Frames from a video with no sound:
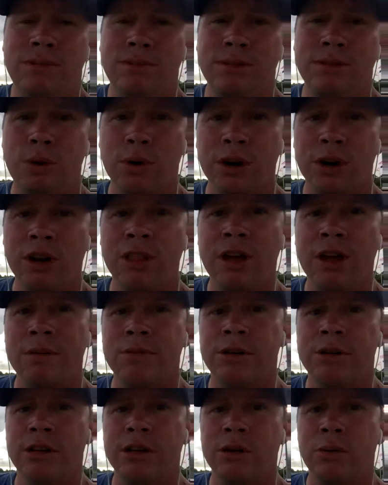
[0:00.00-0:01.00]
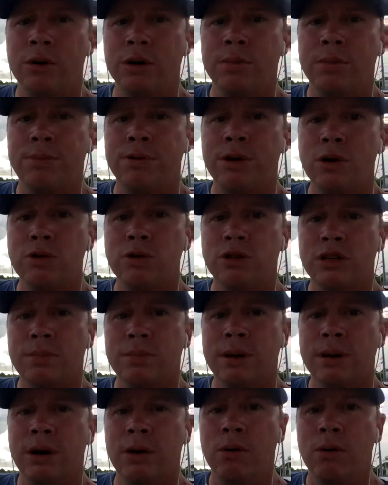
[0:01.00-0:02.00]
according to them, really weren't approached
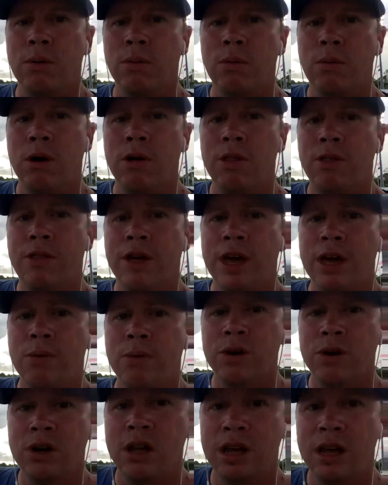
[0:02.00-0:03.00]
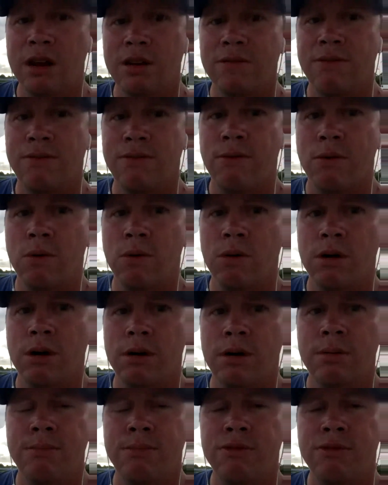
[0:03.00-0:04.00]
about what they would need for
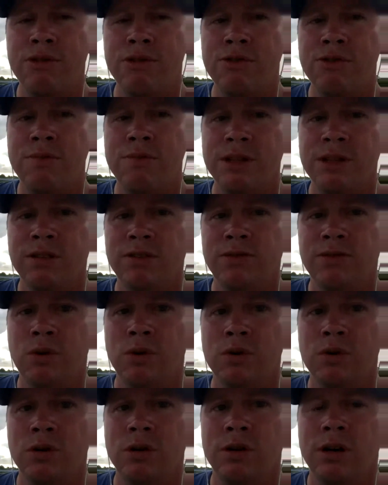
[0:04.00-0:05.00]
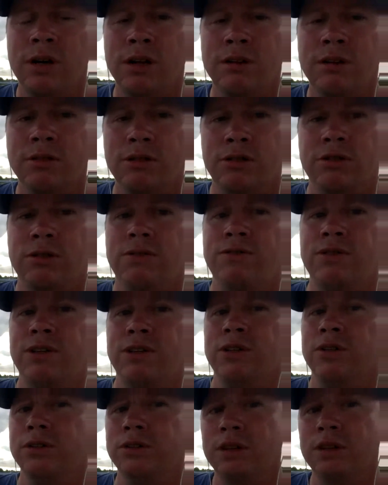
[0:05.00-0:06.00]
improvements for Turner
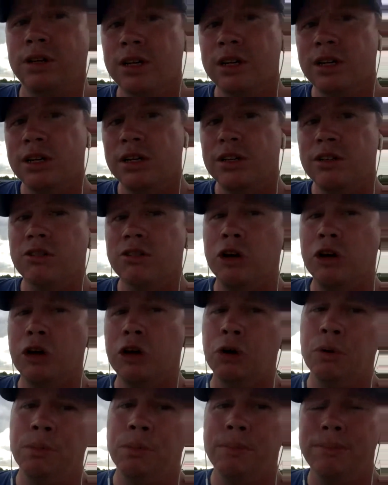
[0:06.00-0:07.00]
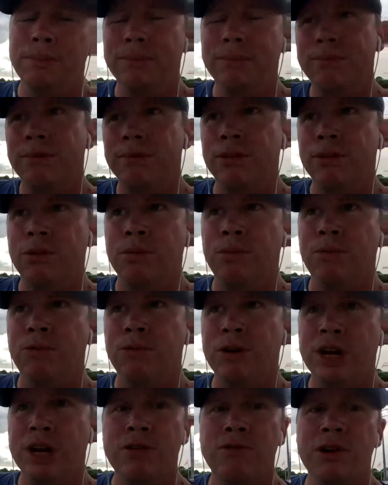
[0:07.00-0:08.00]
Field. So
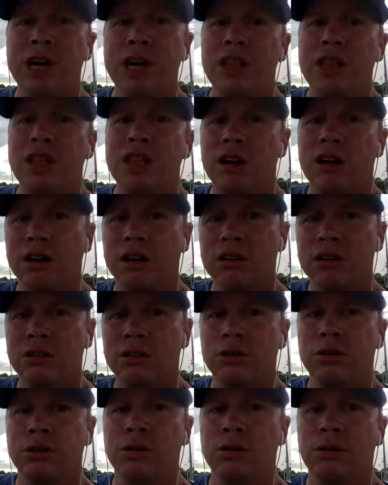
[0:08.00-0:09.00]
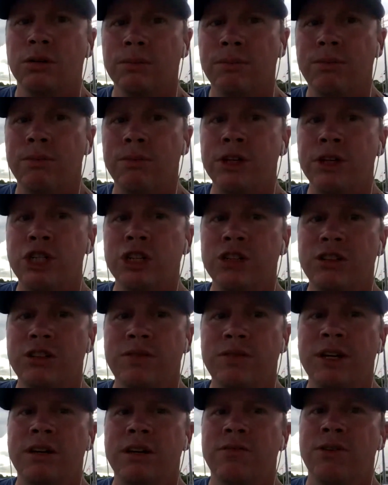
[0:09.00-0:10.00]
in reading the article, the gist of
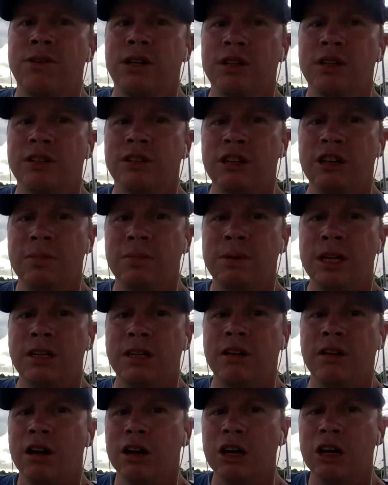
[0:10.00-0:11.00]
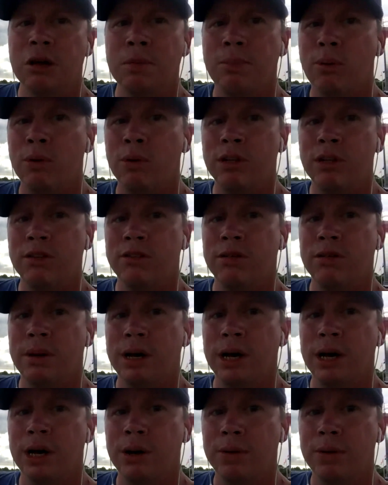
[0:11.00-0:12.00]
it really seemed to be talking points
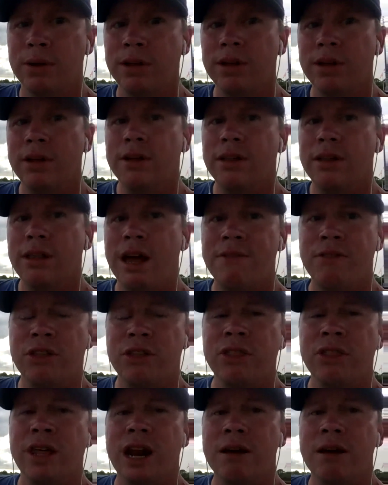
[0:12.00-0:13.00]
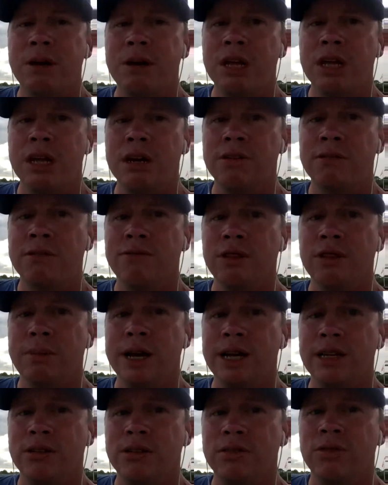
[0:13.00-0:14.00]
about everything that I've been hearing for the
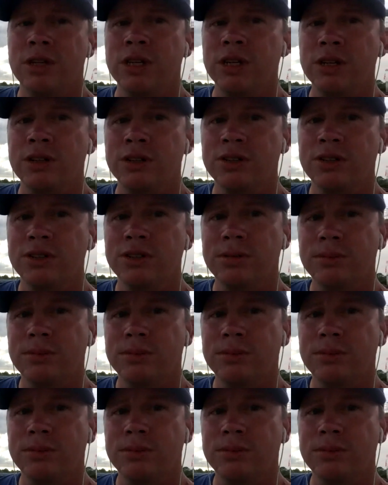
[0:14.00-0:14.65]
past 3 years.